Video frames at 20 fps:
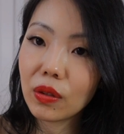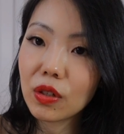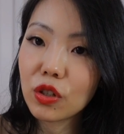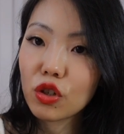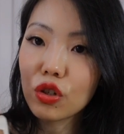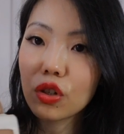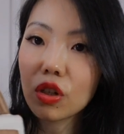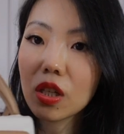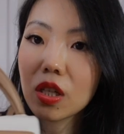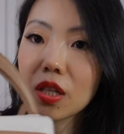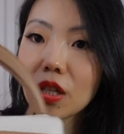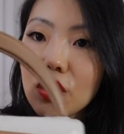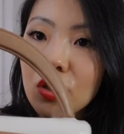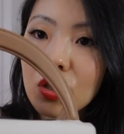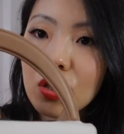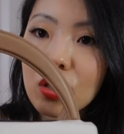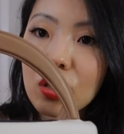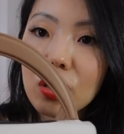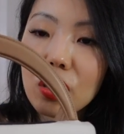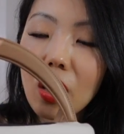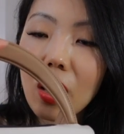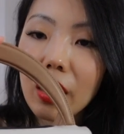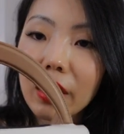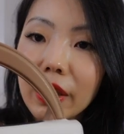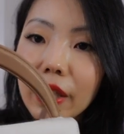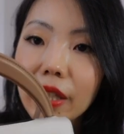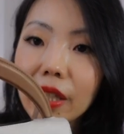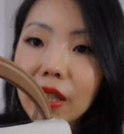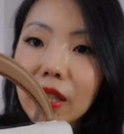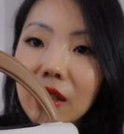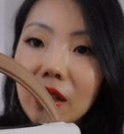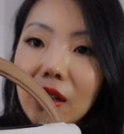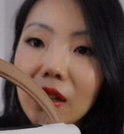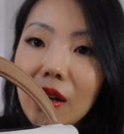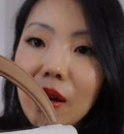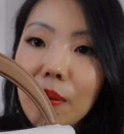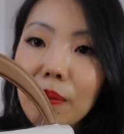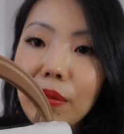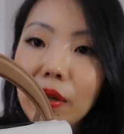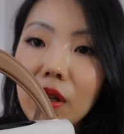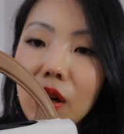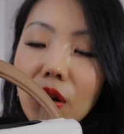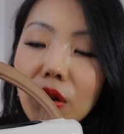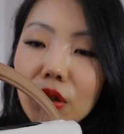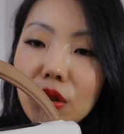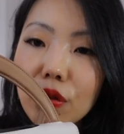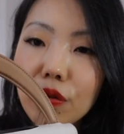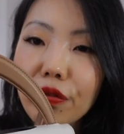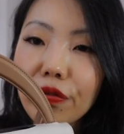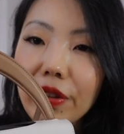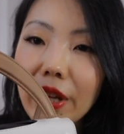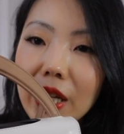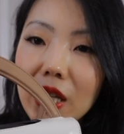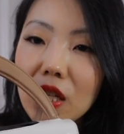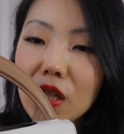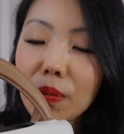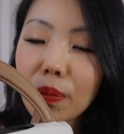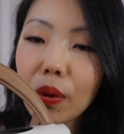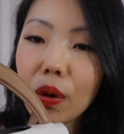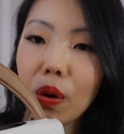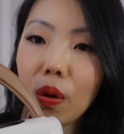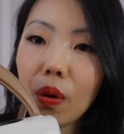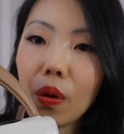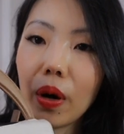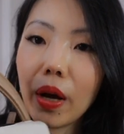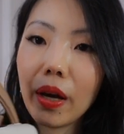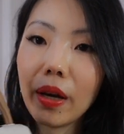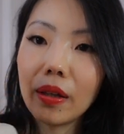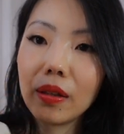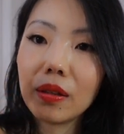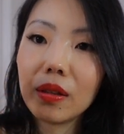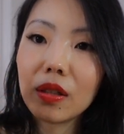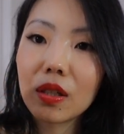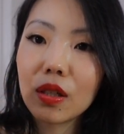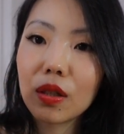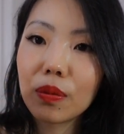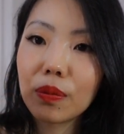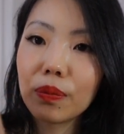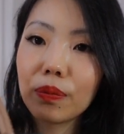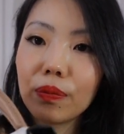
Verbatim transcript: It's just such a solid, but also flexible and